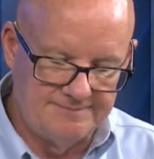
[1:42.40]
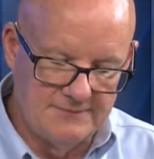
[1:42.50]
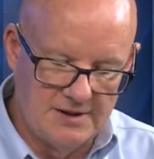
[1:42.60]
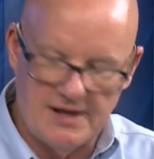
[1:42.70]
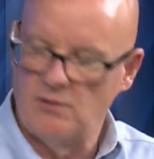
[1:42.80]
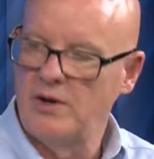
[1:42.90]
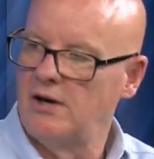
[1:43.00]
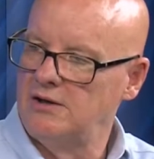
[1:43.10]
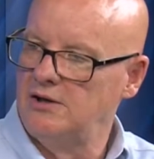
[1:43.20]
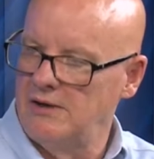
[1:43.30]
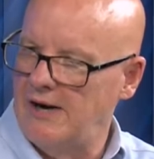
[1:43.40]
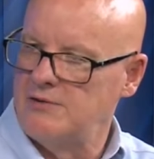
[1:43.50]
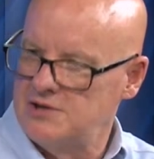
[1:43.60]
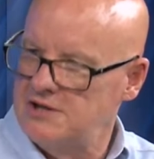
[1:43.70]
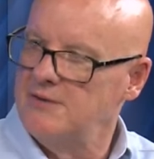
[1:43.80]
Kind of weird. You and I were
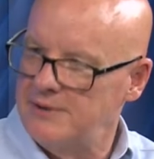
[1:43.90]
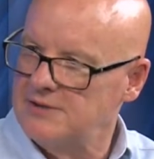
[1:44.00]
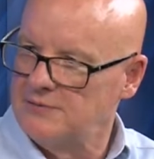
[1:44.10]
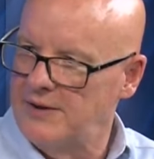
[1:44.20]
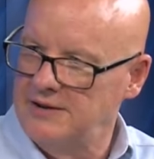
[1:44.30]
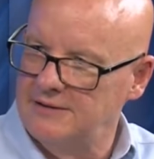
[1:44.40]
just in Pennsylvania